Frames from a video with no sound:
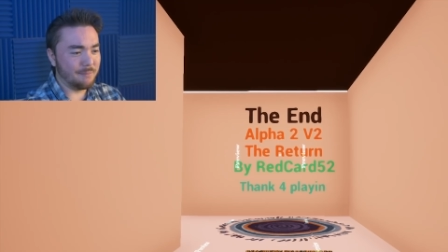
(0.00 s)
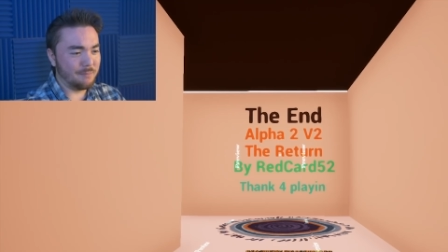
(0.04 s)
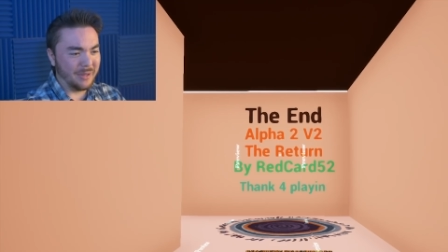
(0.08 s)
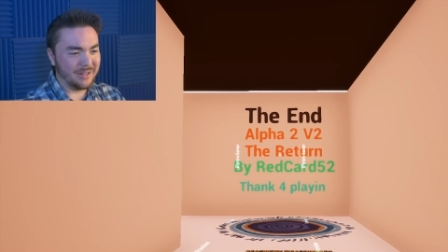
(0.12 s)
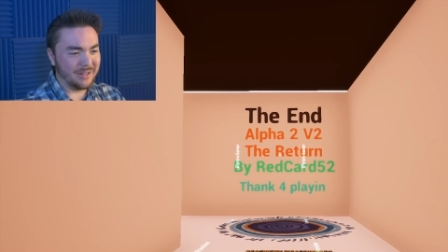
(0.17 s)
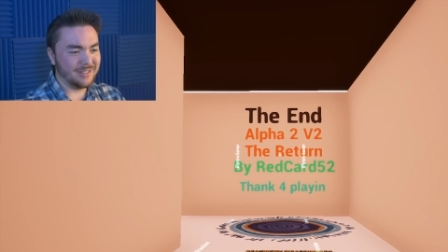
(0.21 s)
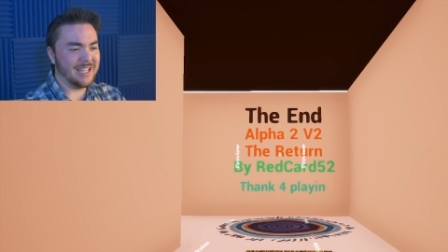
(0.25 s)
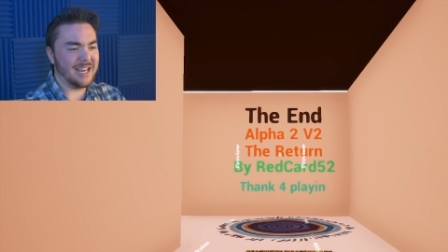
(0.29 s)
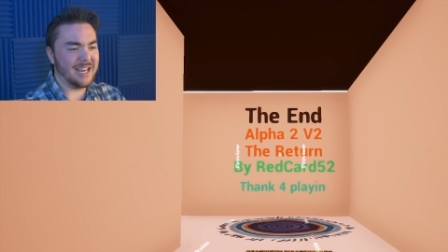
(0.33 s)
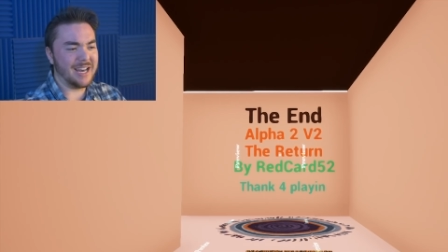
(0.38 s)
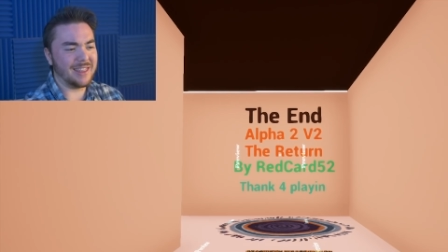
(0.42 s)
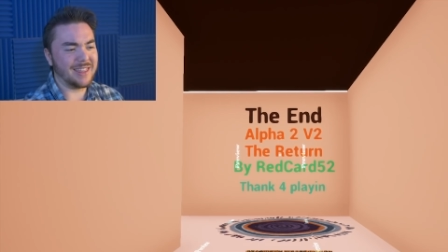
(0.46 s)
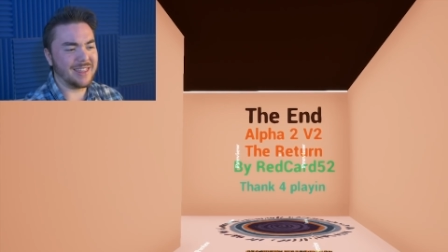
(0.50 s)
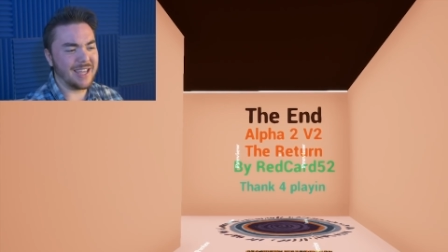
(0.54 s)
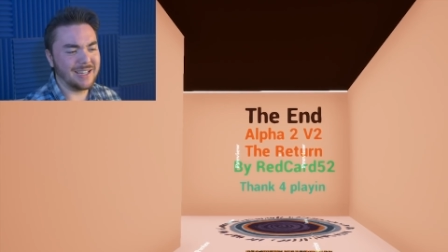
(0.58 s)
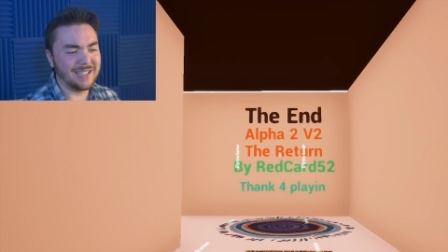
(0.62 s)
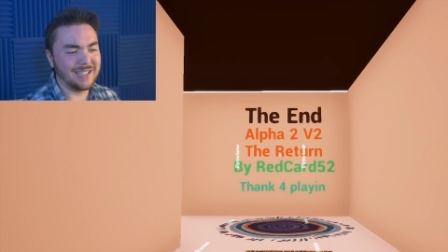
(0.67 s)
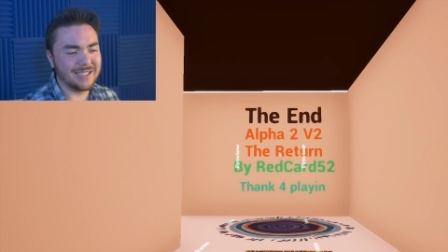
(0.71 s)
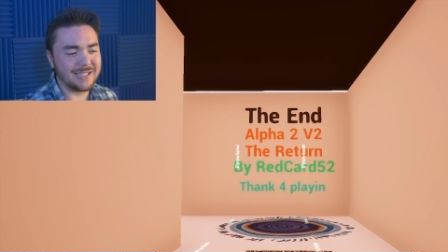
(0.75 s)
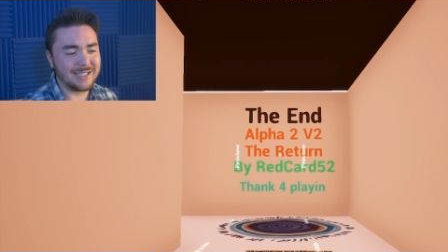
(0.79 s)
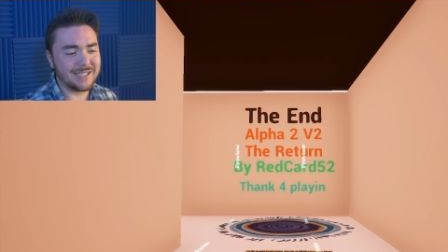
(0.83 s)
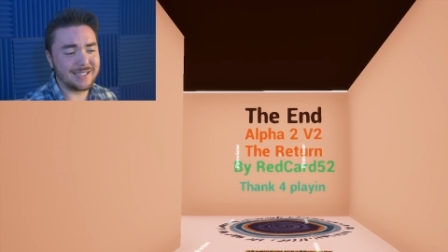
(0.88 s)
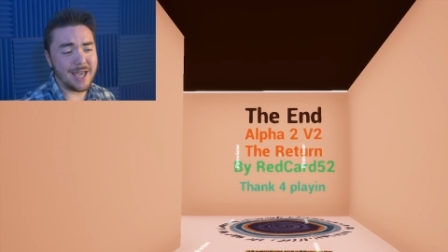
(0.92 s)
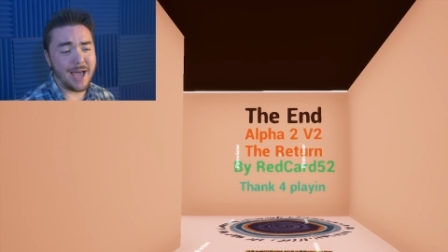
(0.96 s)
build
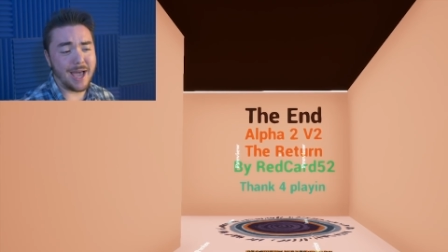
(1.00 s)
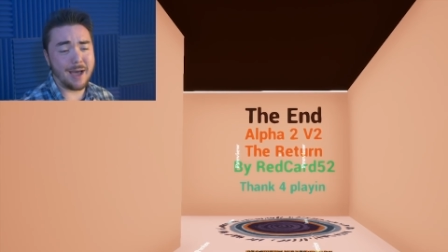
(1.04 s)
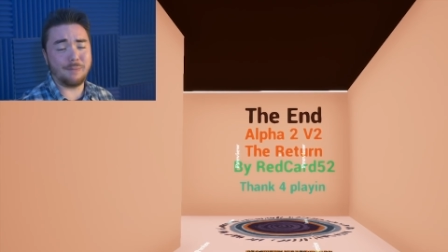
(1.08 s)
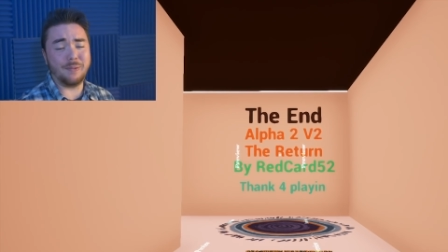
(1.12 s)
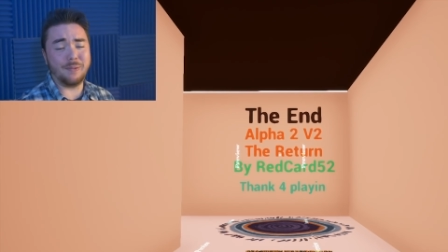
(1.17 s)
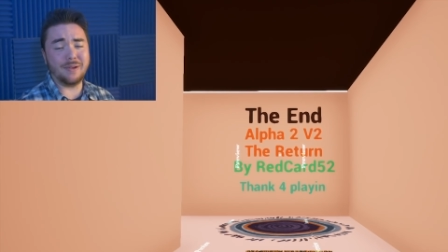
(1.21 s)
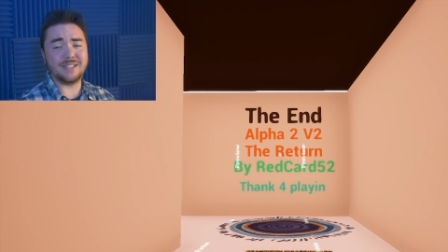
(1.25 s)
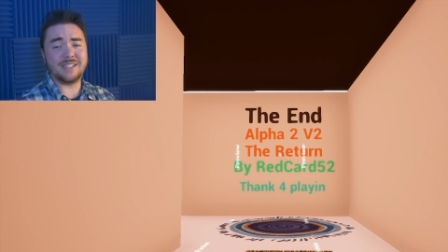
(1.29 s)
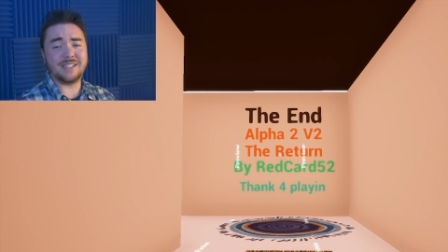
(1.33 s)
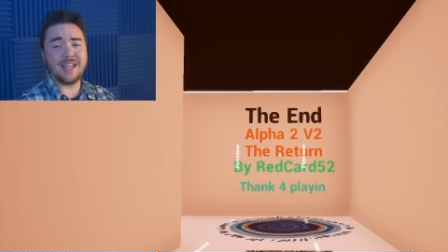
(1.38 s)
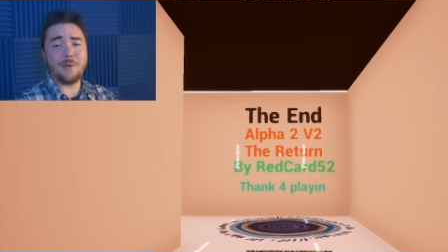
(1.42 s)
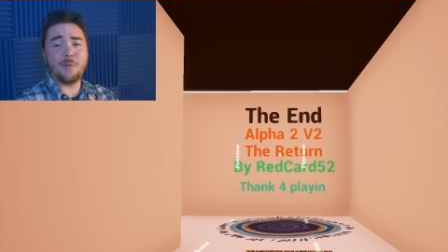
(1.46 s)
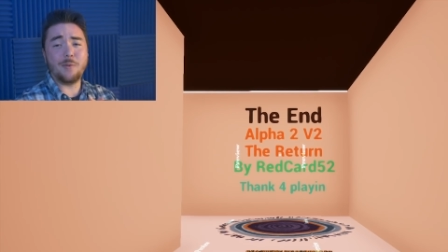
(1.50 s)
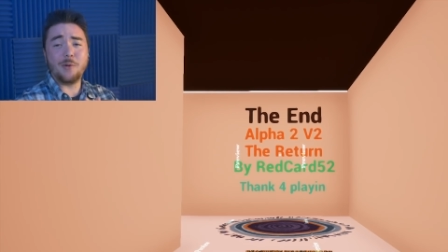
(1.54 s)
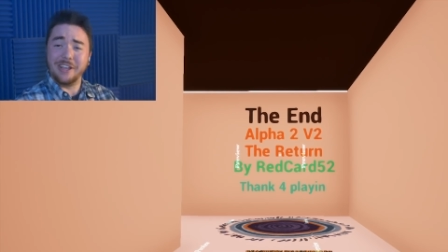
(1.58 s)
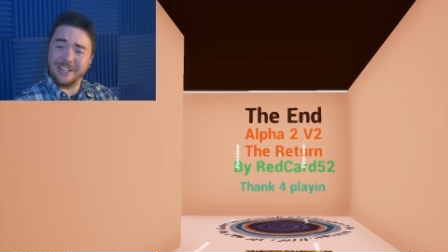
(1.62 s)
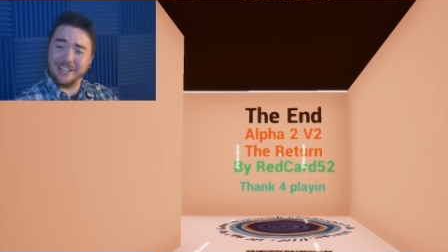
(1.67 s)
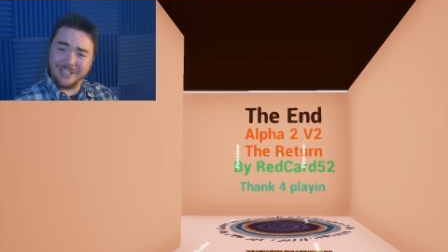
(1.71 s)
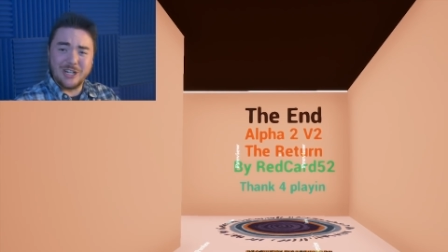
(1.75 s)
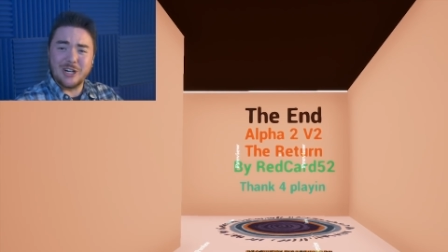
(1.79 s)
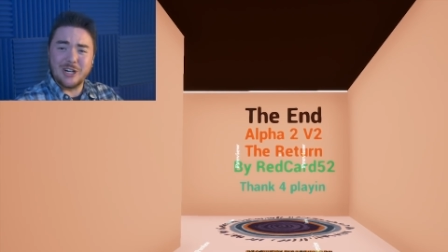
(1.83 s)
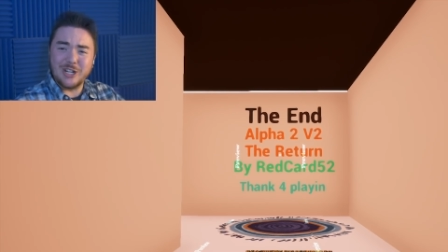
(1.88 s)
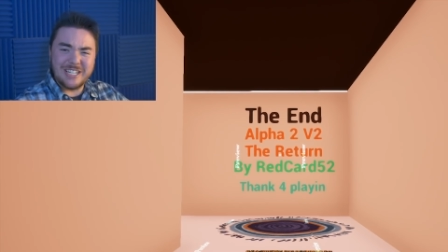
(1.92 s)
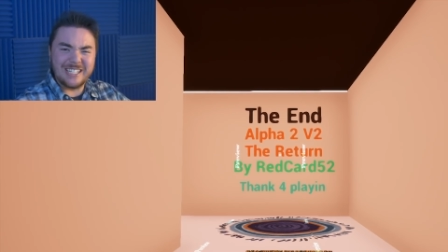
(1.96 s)
anything to stop us that we
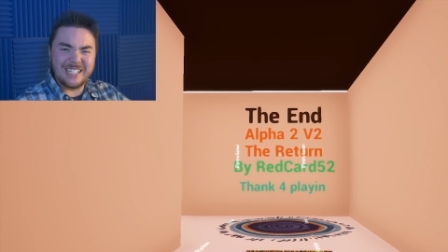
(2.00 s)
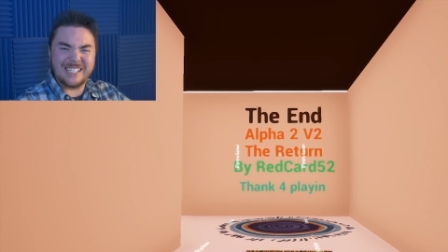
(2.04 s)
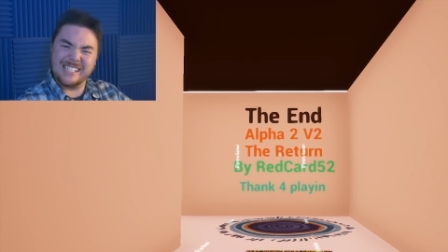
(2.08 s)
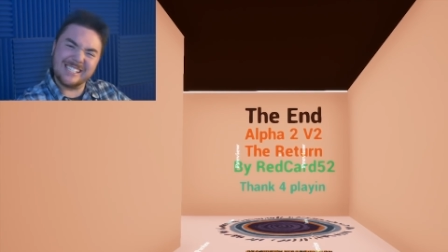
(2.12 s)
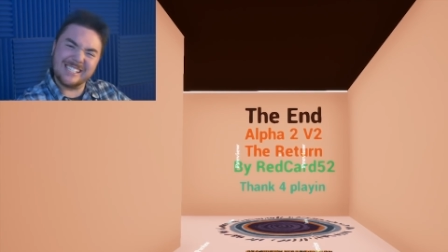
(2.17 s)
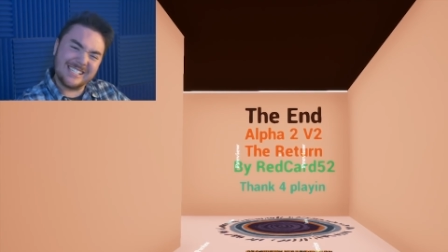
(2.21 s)
couldn't